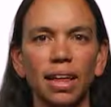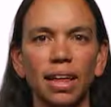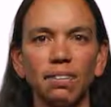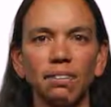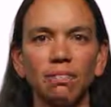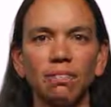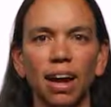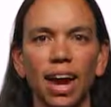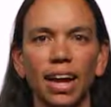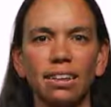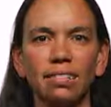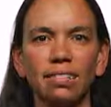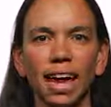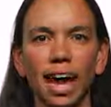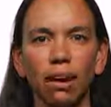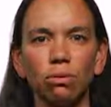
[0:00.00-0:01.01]
that
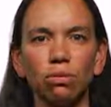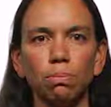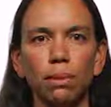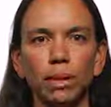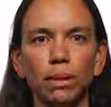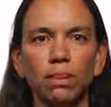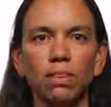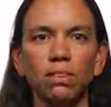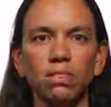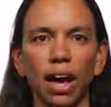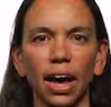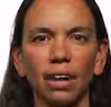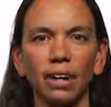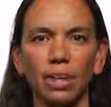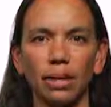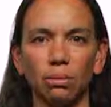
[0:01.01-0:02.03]
defines how to build the
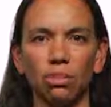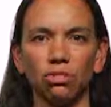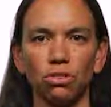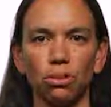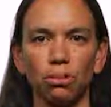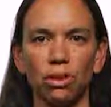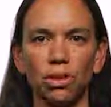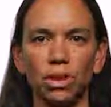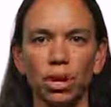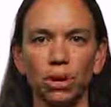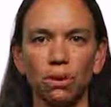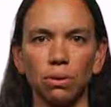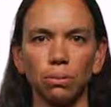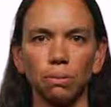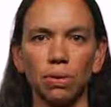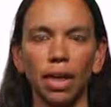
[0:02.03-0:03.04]
Docker image from your
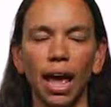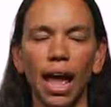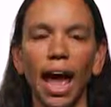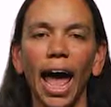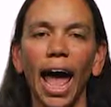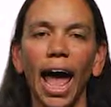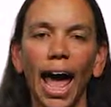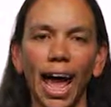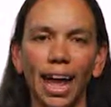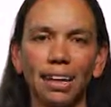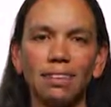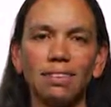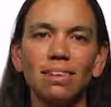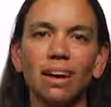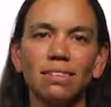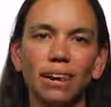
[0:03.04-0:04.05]
code,
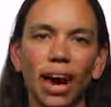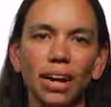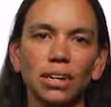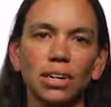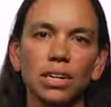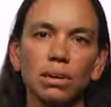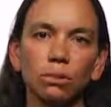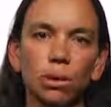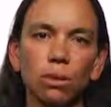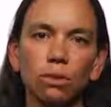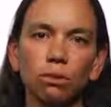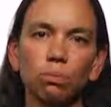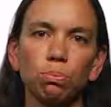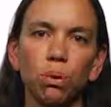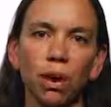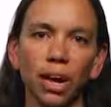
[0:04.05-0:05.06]
and a Docker
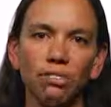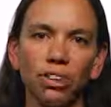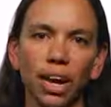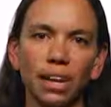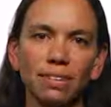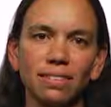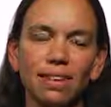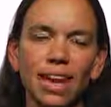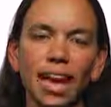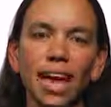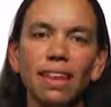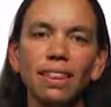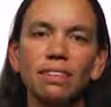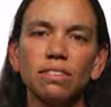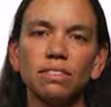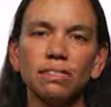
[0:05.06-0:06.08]
Compose project
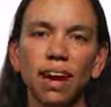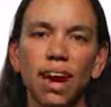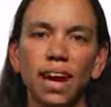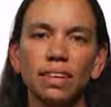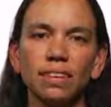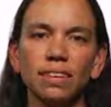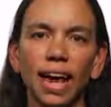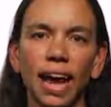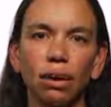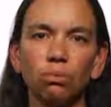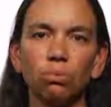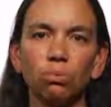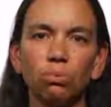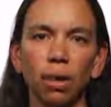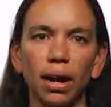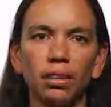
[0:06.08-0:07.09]
that defines how
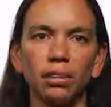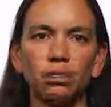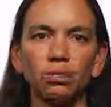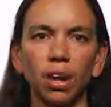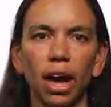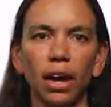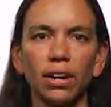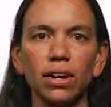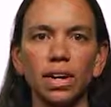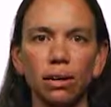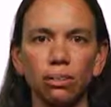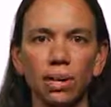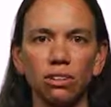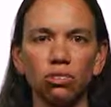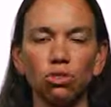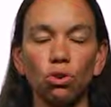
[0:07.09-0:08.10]
to run your Docker
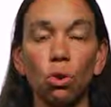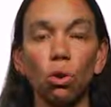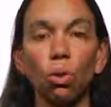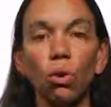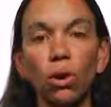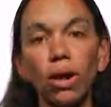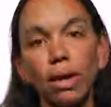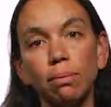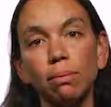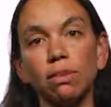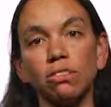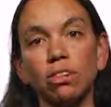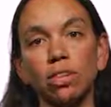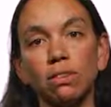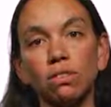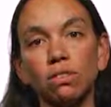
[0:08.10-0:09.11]
image or
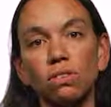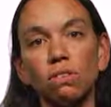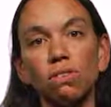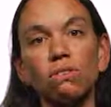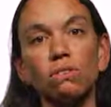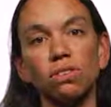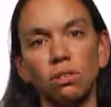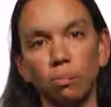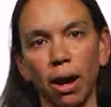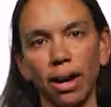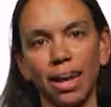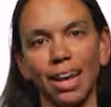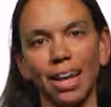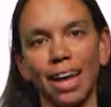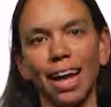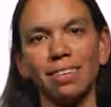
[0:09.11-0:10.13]
images for
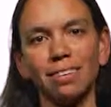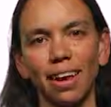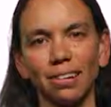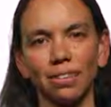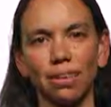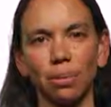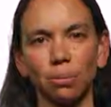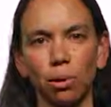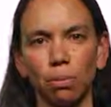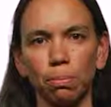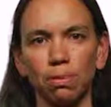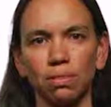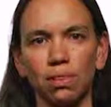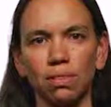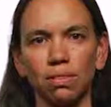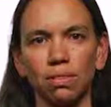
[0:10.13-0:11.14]
debugging and testing
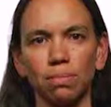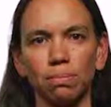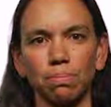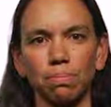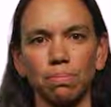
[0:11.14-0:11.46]
purposes.